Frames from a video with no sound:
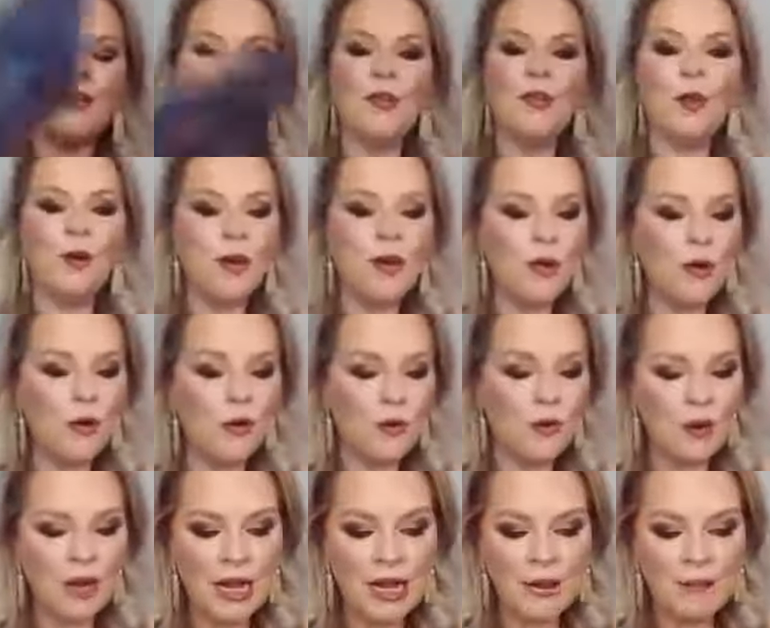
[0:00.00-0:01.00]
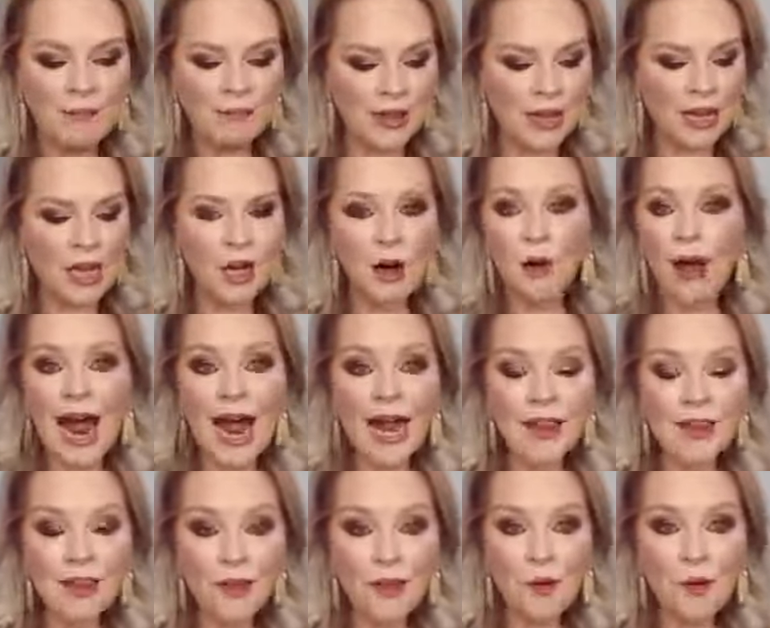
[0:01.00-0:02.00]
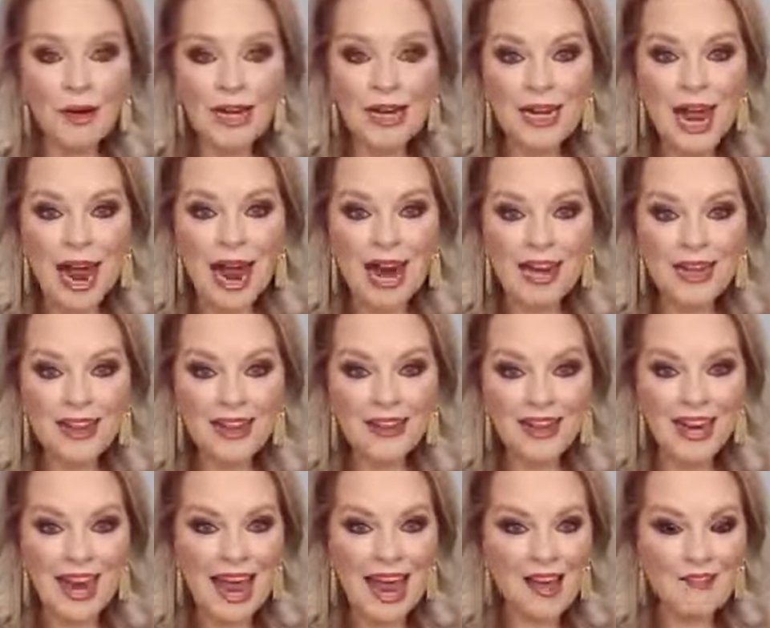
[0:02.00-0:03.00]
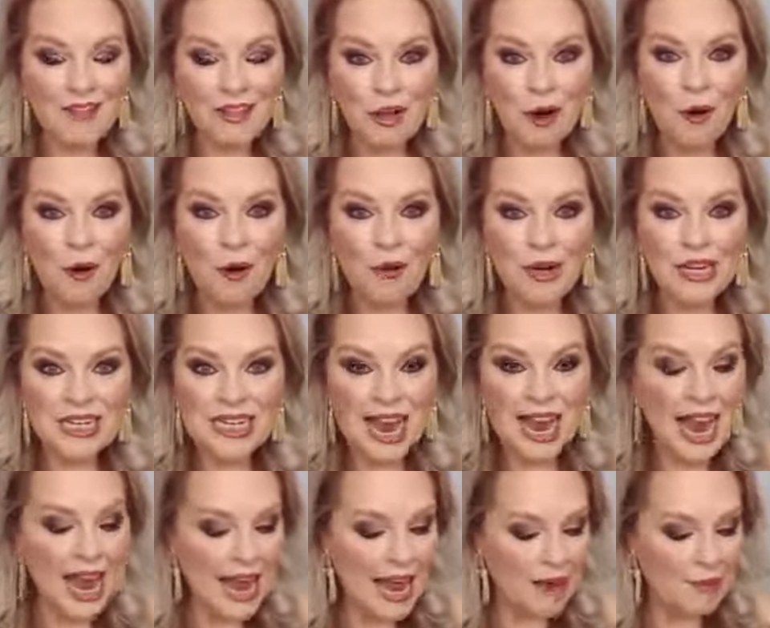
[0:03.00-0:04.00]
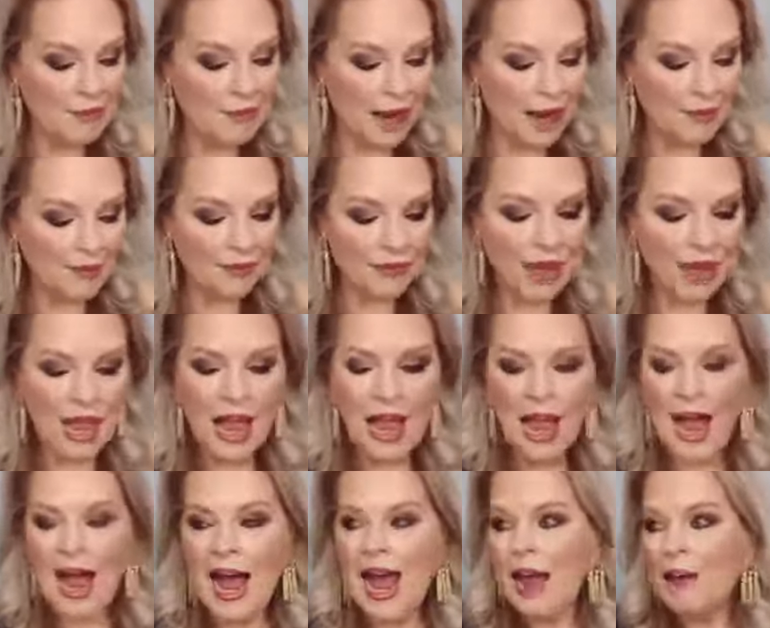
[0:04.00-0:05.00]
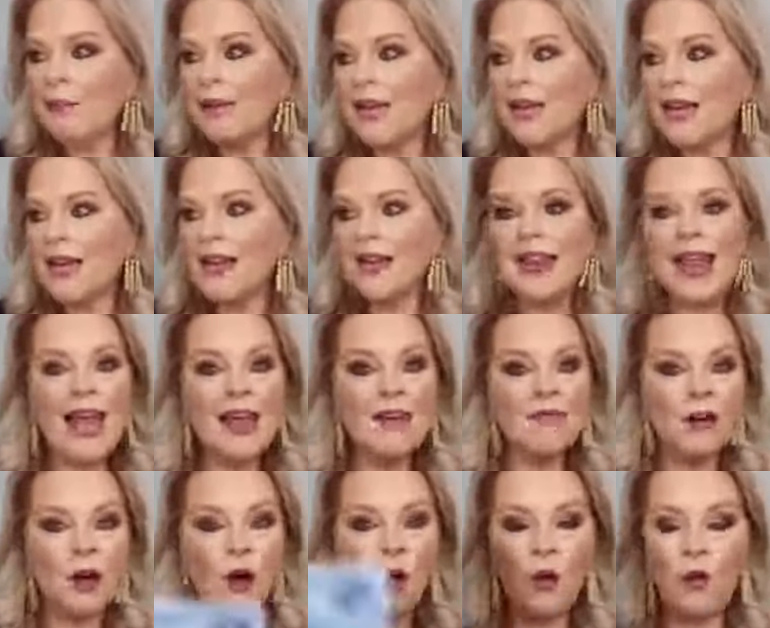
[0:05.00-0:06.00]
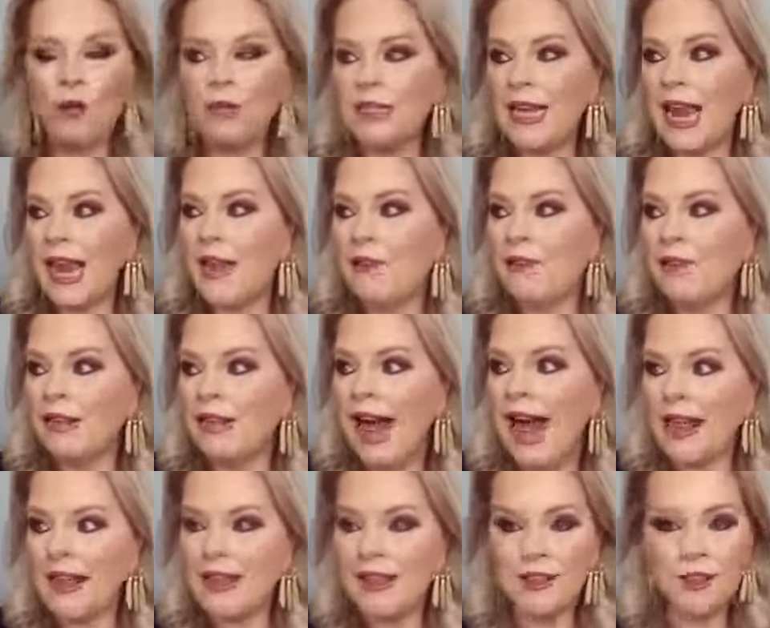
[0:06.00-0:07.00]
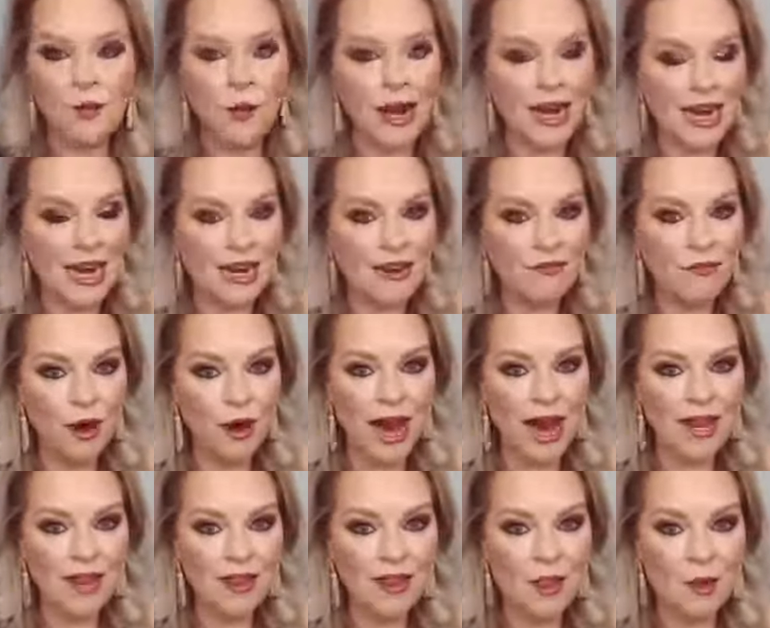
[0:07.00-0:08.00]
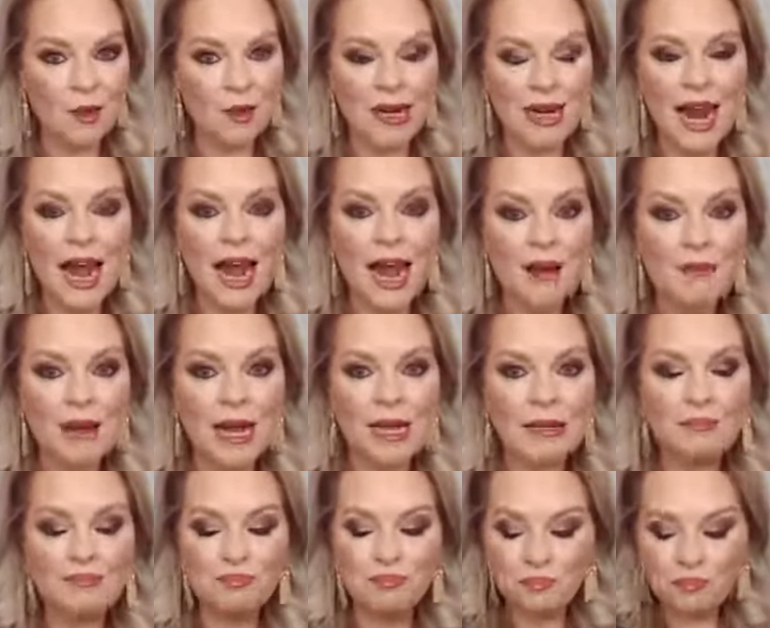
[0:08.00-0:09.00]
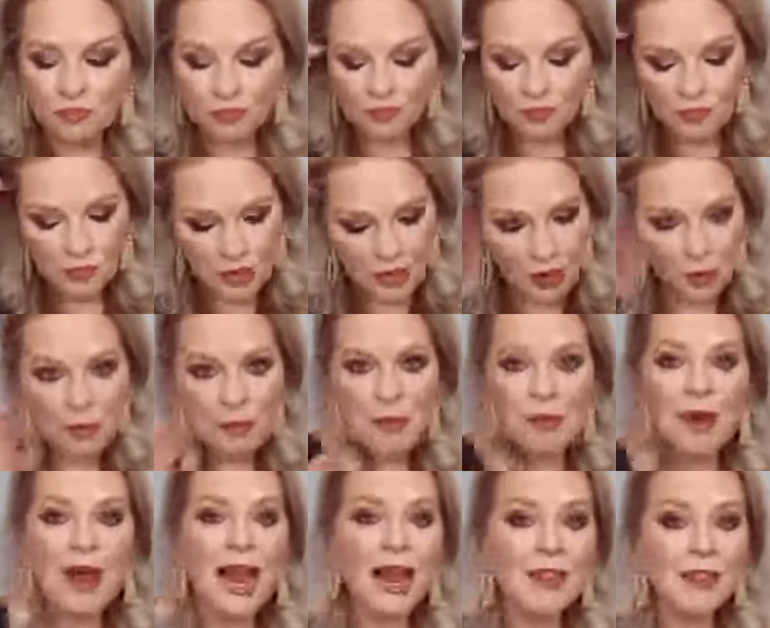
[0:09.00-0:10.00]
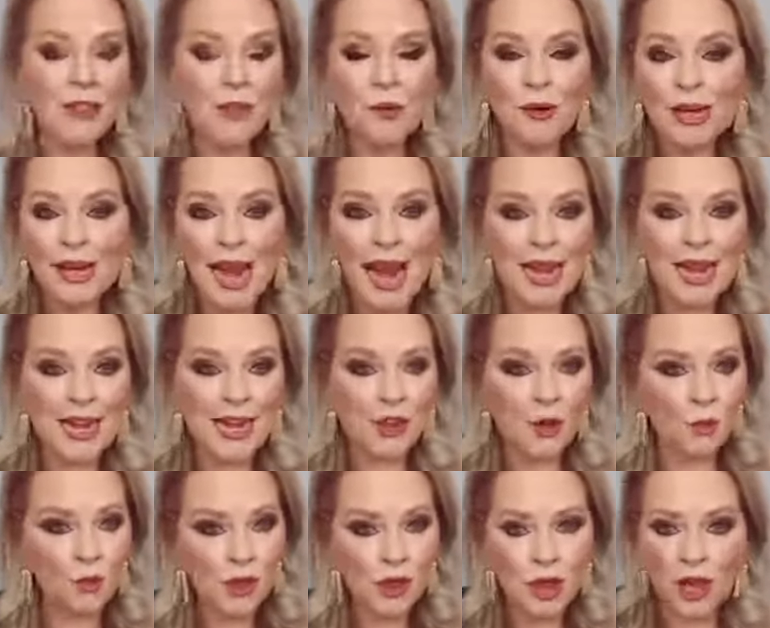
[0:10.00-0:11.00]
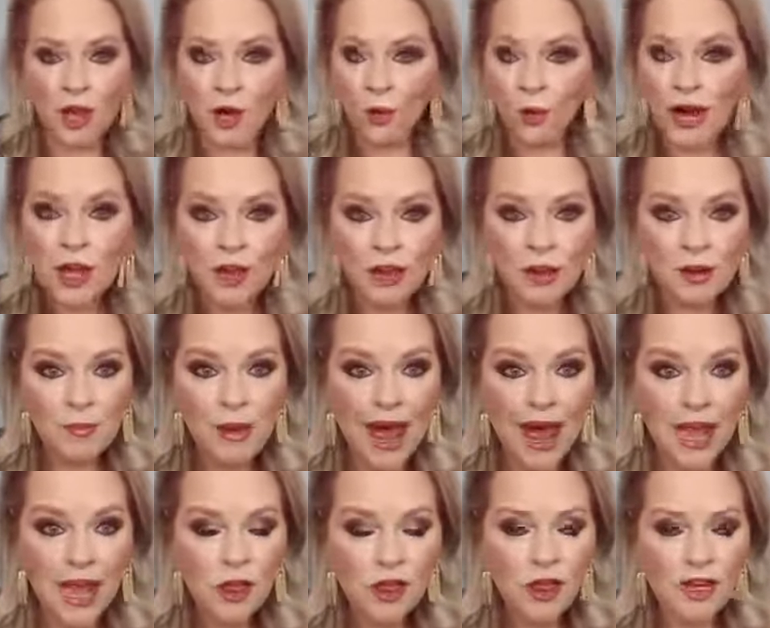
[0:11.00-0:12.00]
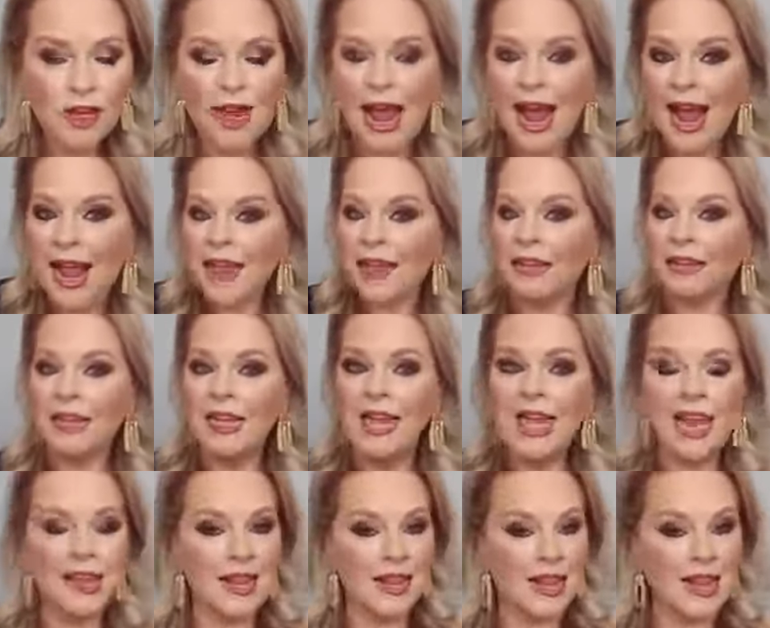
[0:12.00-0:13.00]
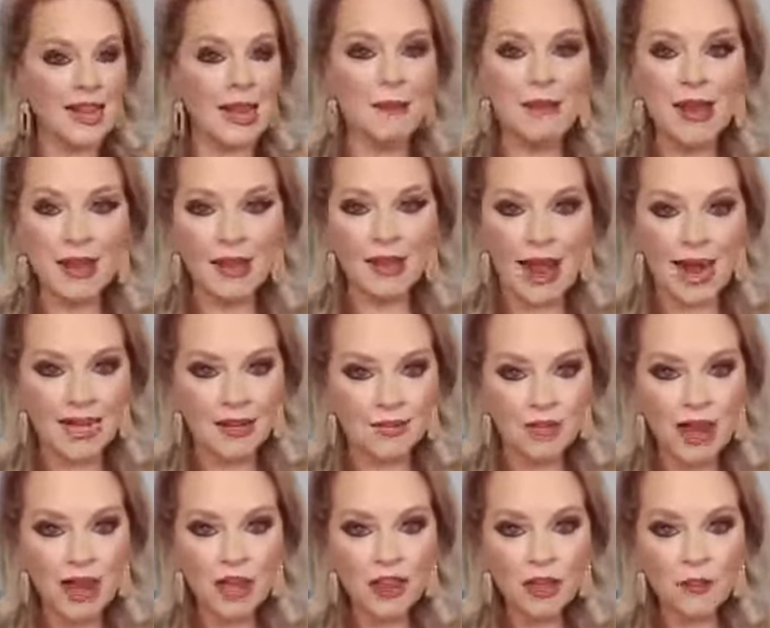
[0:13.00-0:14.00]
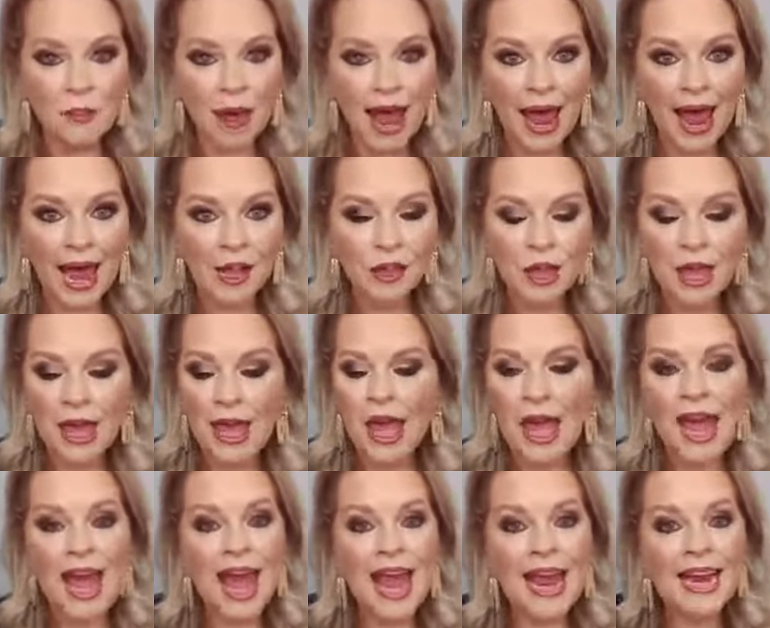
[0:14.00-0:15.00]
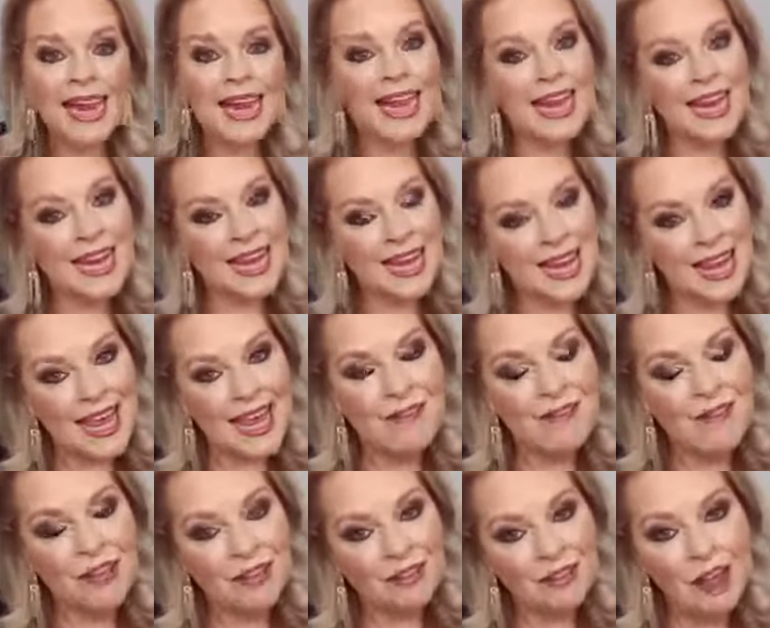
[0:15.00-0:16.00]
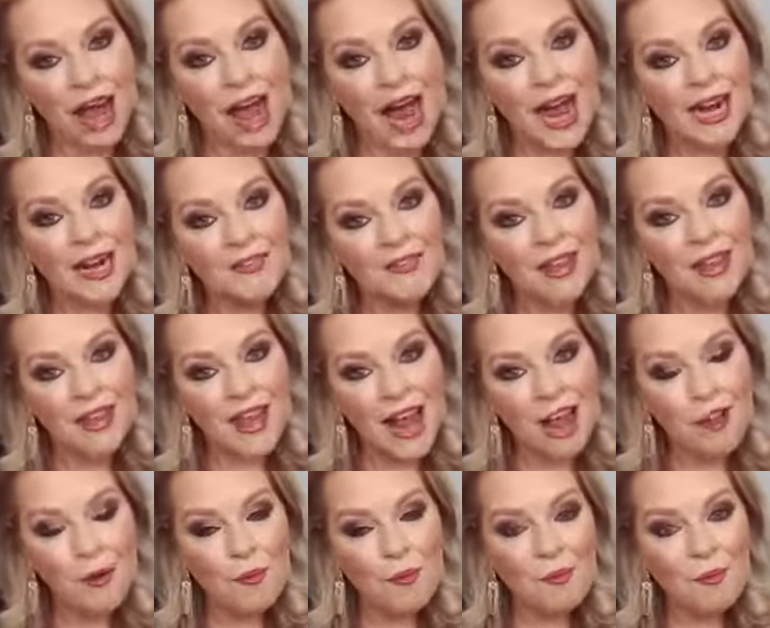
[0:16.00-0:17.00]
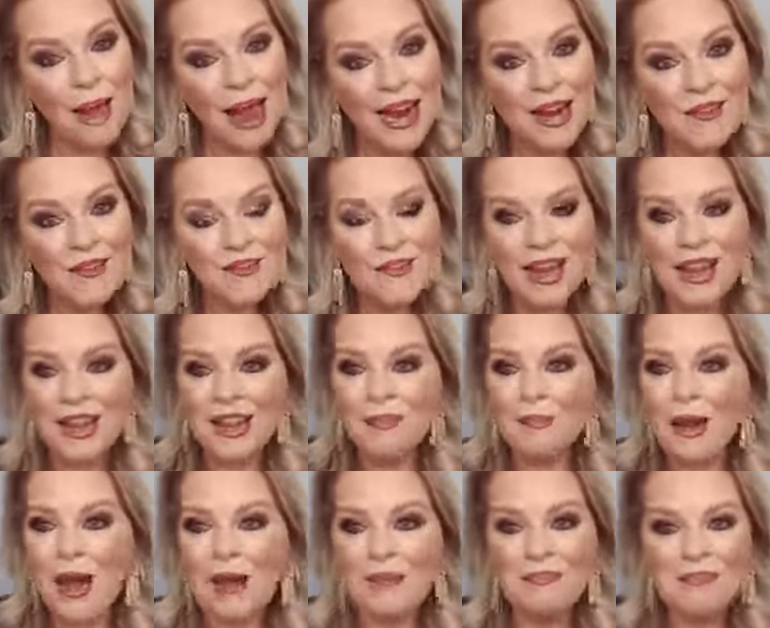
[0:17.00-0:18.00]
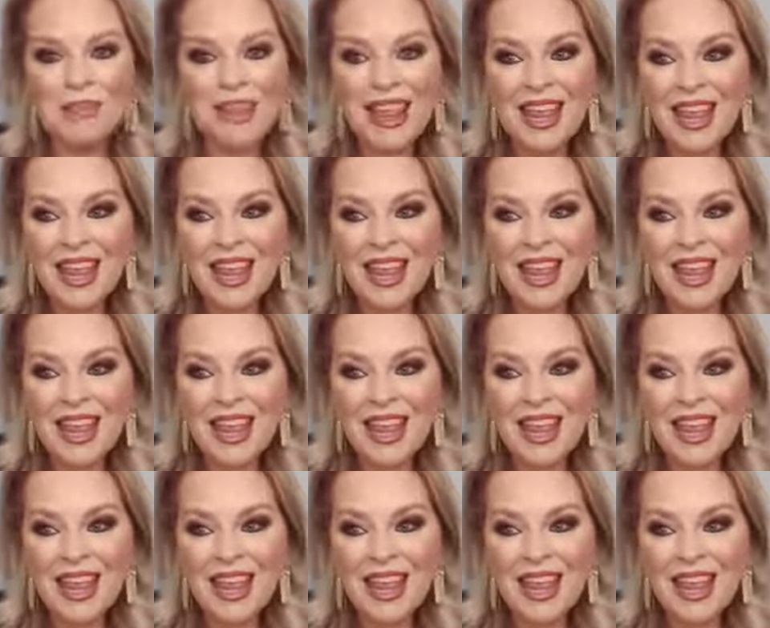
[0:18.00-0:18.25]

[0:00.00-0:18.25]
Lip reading: So ETS39 is going to have its own day, but I'm going to save a whole day of class training for ETS39, but remember, ETS39 is a regeneration patch, and it's a stem cell activation patch, and it can give a lot of these other benefits, but